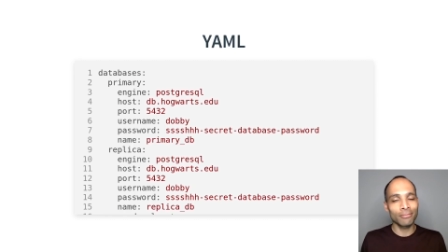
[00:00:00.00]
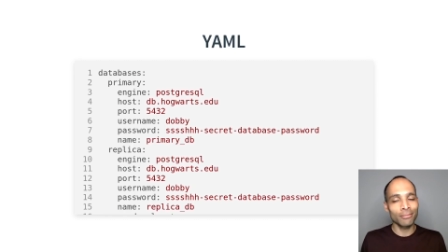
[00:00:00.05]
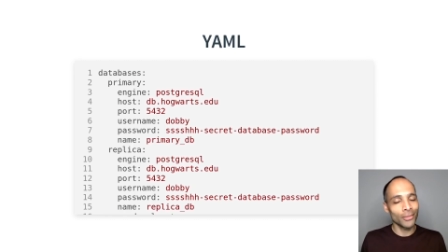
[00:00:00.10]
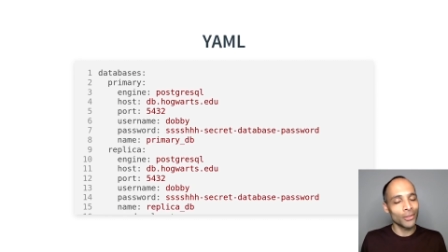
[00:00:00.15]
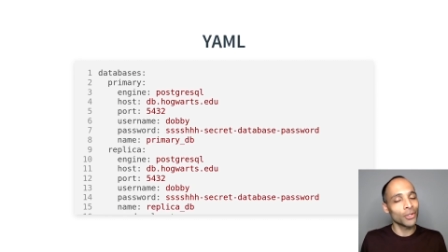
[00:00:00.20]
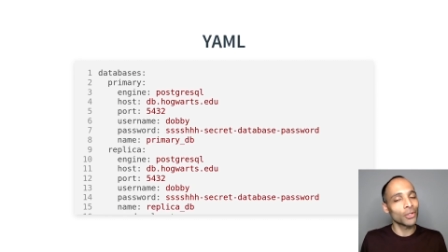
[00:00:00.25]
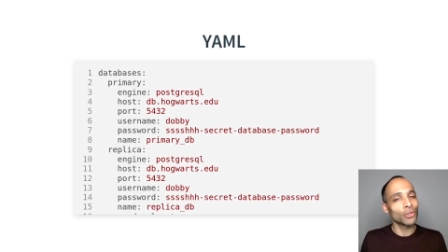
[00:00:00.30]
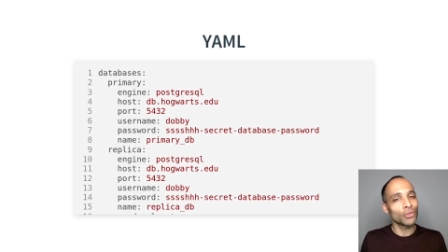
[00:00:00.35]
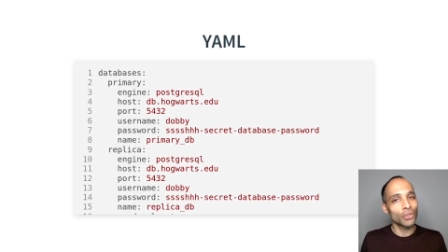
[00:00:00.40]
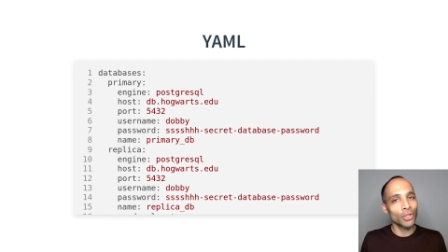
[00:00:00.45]
and
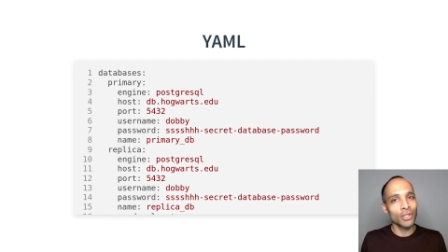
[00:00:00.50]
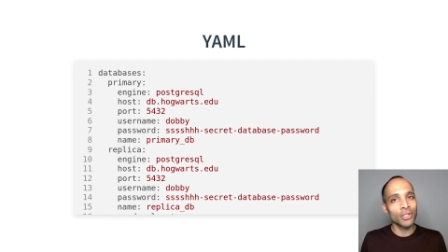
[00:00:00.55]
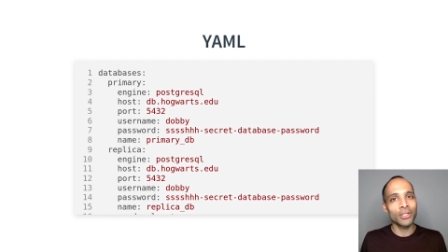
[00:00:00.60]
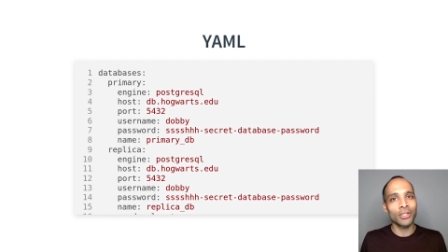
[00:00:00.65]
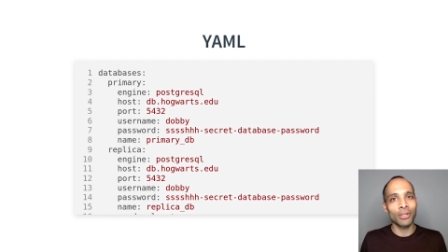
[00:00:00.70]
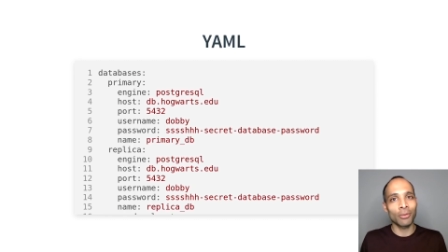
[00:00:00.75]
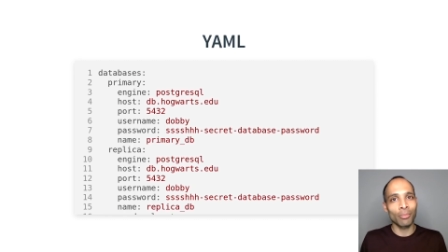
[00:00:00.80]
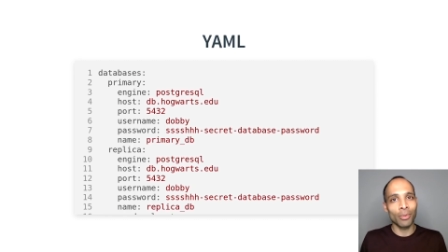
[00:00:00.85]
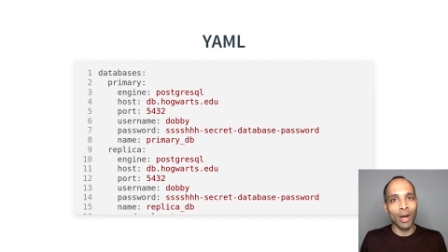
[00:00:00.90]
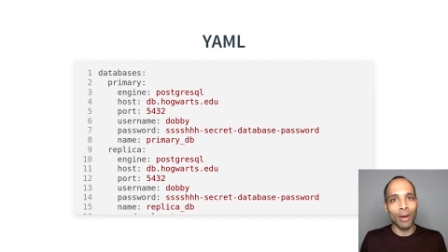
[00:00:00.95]
you can trust
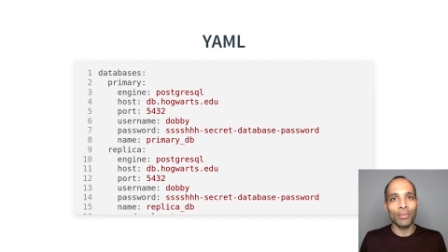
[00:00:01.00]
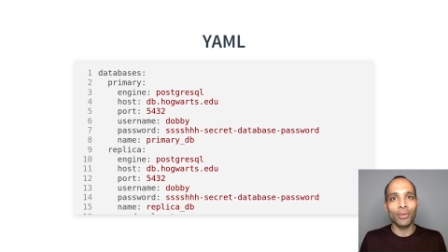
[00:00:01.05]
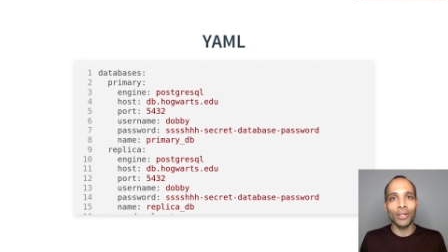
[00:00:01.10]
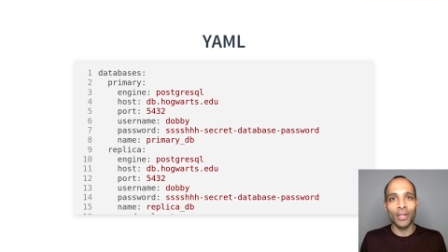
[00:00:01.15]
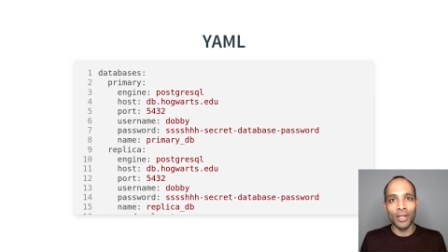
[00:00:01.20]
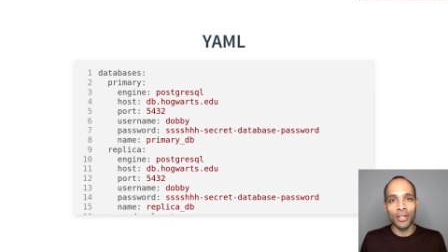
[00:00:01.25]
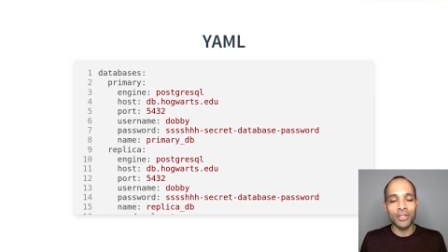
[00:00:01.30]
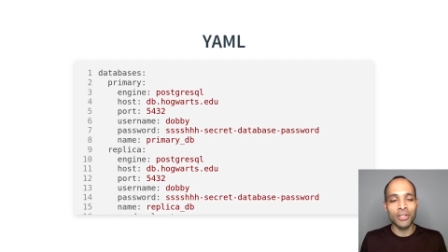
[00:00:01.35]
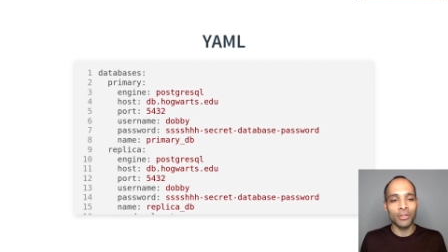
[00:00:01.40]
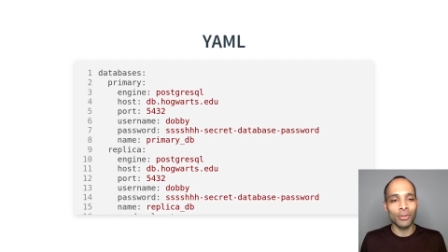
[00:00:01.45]
it
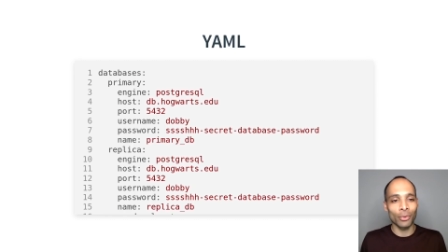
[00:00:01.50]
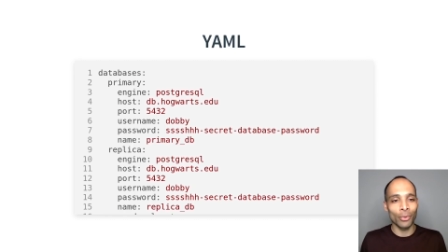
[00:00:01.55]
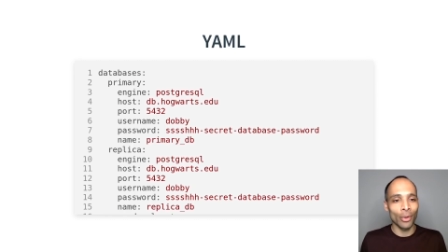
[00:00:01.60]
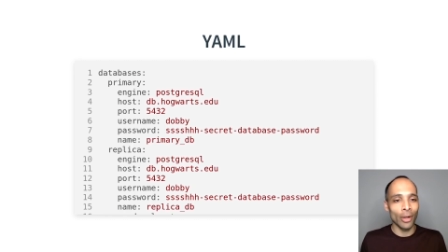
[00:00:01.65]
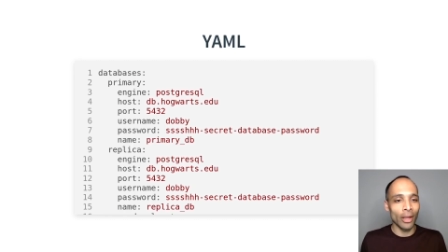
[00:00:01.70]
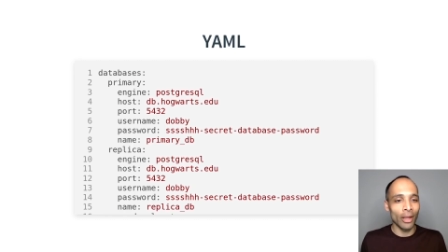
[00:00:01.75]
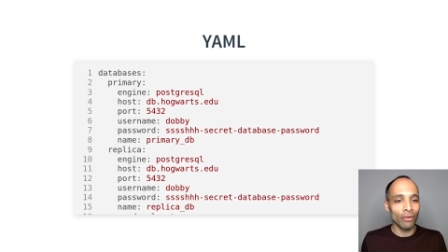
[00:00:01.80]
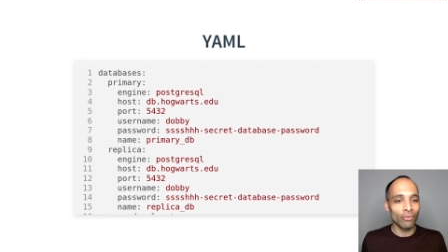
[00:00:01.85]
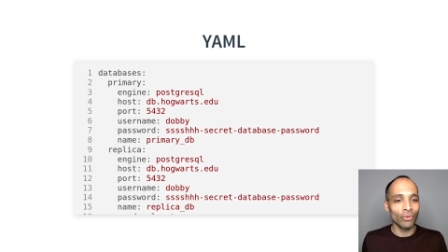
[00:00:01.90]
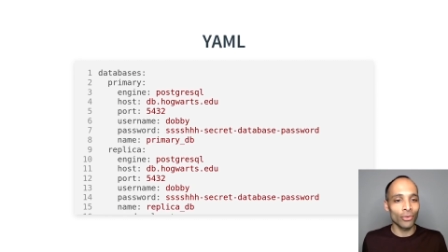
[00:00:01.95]
propagates to
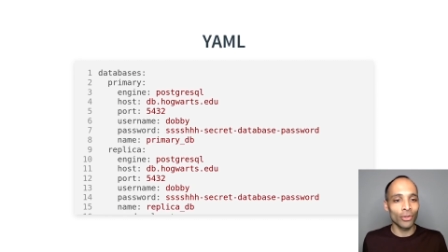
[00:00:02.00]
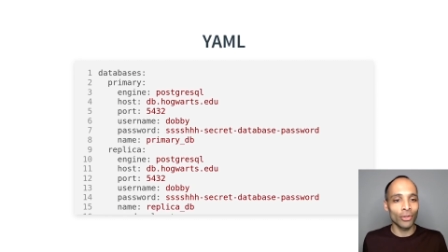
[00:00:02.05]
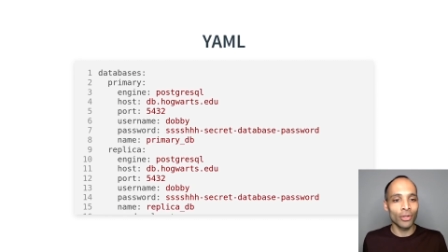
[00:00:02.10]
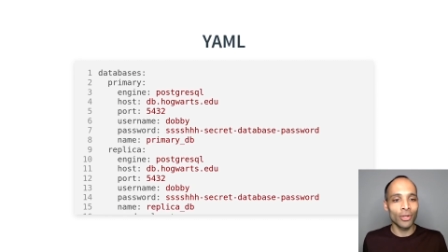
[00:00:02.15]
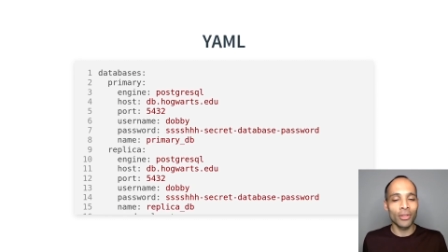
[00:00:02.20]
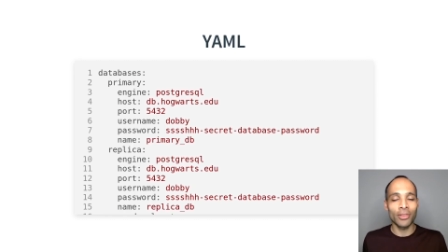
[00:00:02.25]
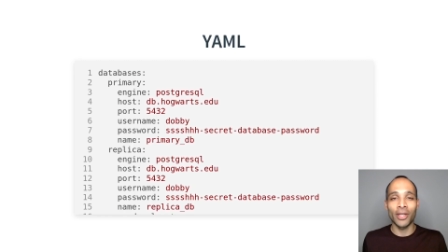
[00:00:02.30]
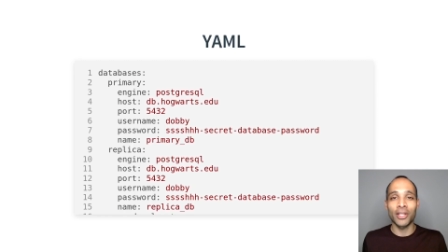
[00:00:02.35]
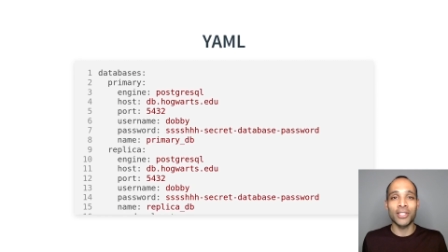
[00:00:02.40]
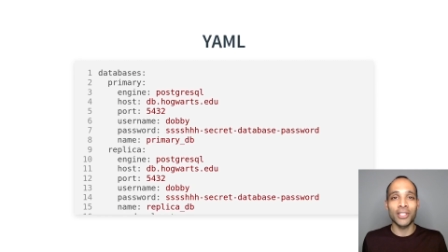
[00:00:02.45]
wherever
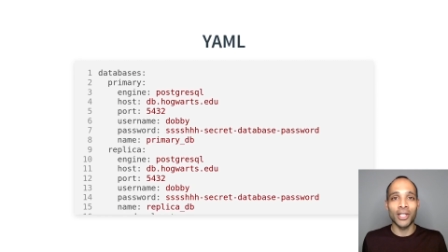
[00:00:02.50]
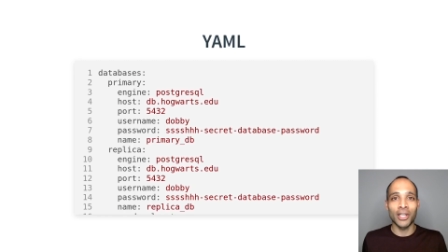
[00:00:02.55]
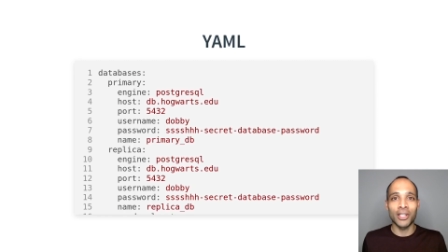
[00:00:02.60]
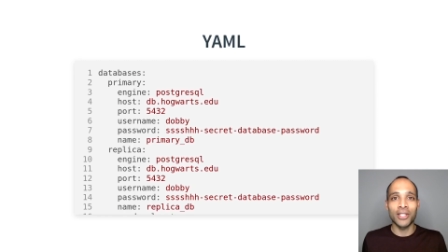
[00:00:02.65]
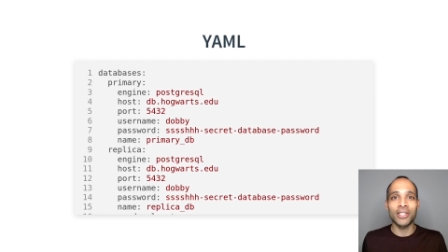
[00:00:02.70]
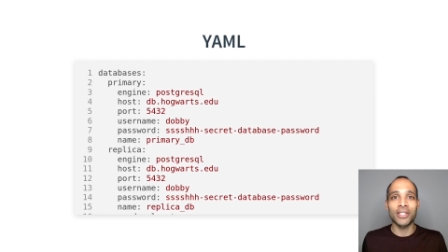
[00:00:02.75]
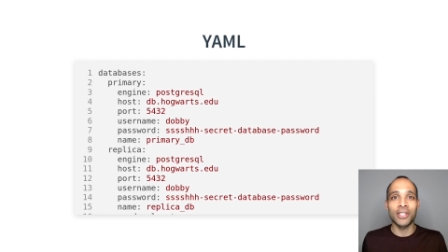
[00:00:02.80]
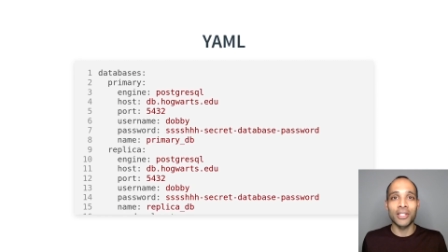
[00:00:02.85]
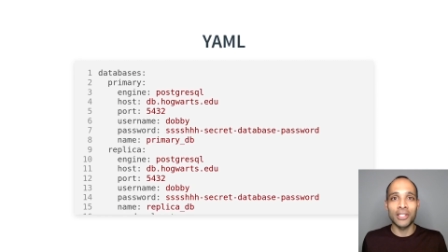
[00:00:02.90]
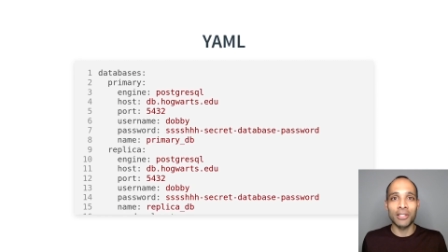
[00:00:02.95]
that
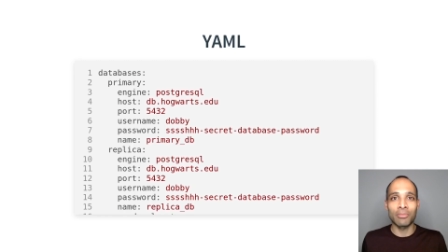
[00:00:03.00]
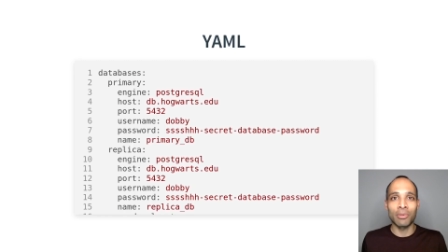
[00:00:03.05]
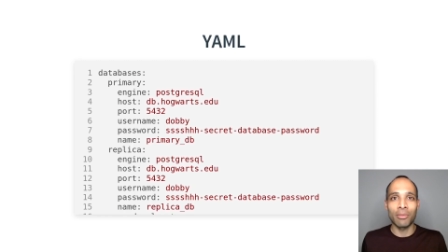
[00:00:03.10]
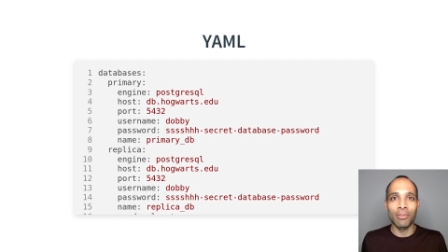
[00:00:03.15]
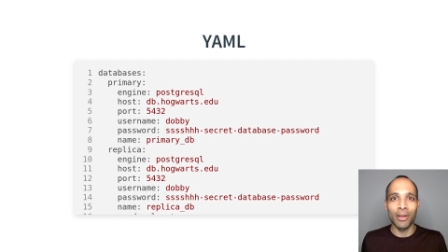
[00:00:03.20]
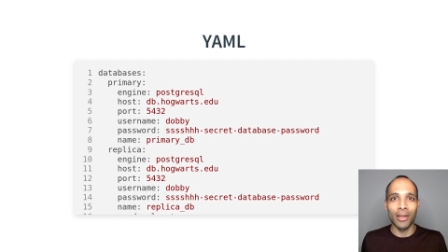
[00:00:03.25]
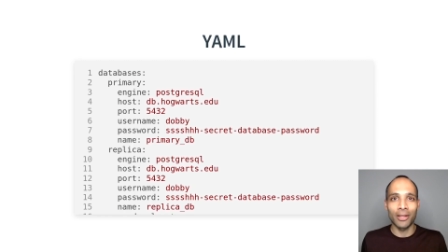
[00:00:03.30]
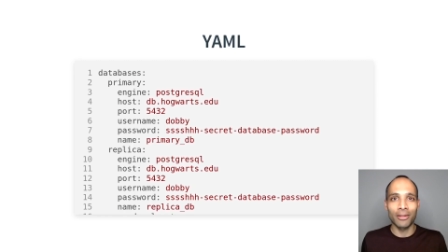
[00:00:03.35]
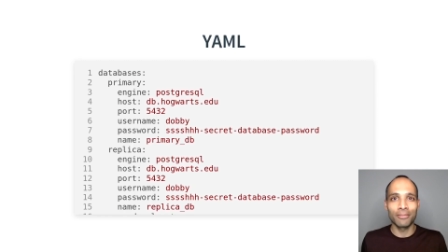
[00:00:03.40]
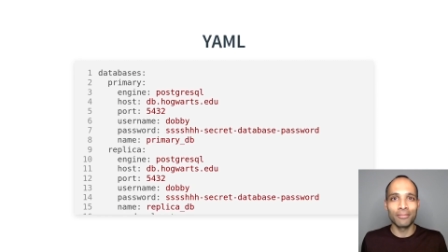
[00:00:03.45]
change needs to be
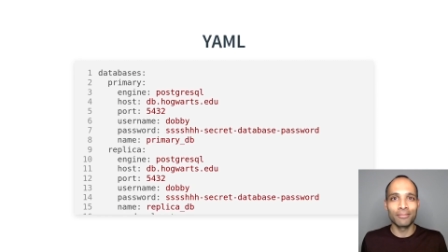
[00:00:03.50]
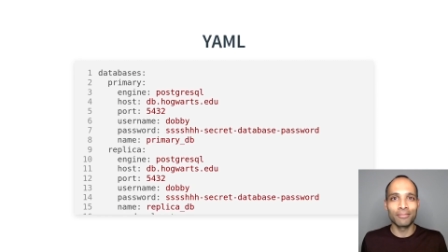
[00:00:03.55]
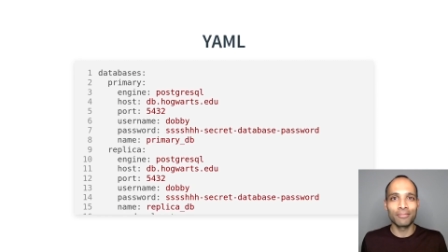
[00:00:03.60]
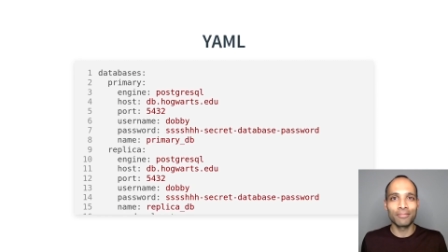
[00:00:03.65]
made.